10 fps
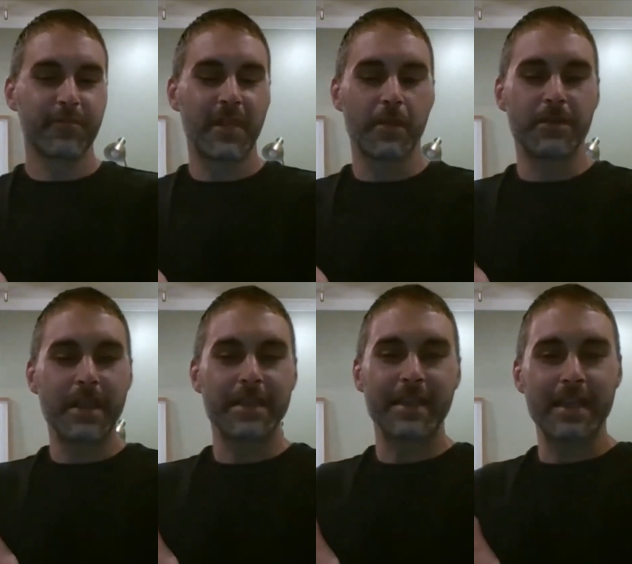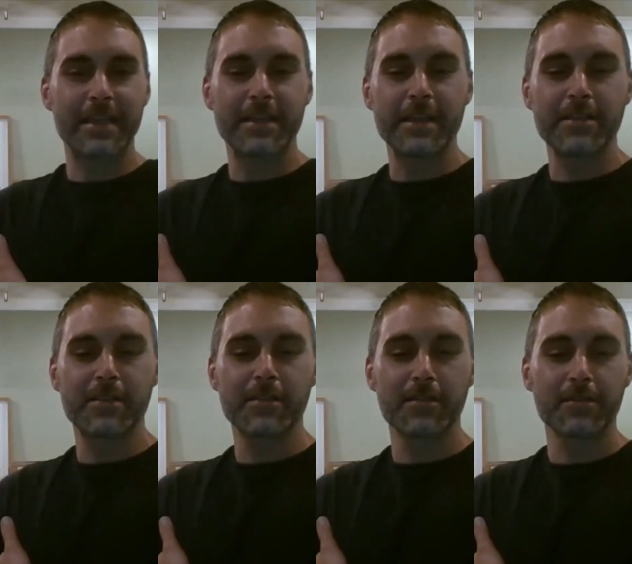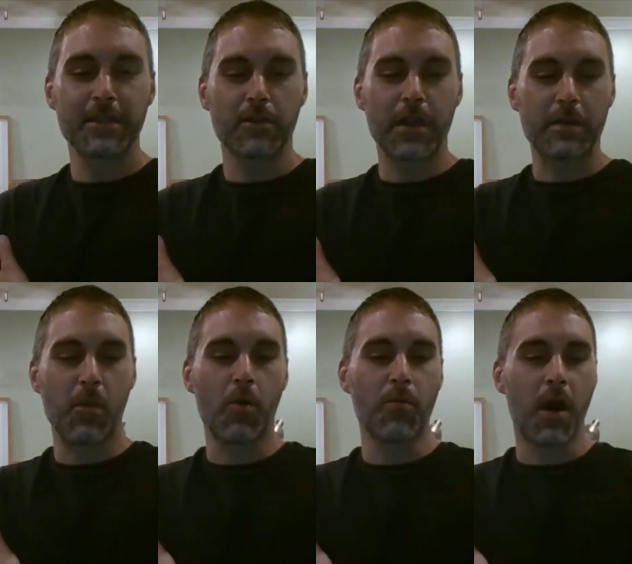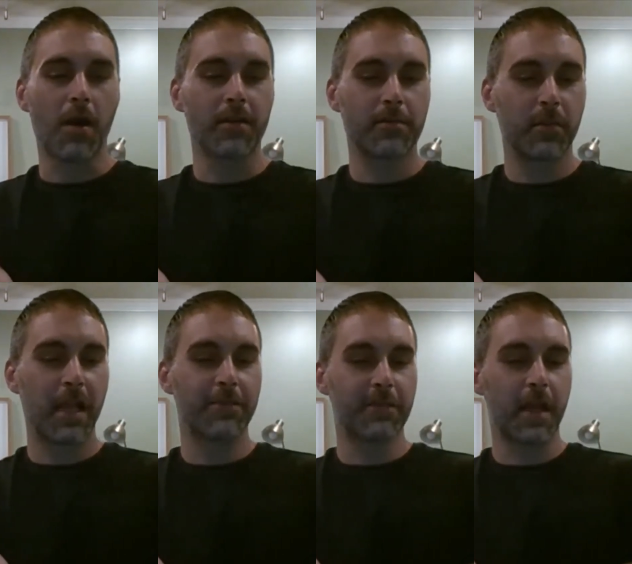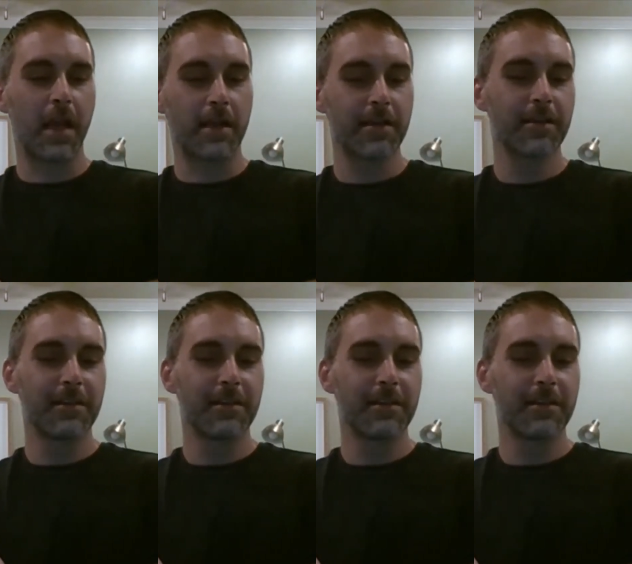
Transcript: you know, Dead Kennedys, you know, like mall punk, Black Flag,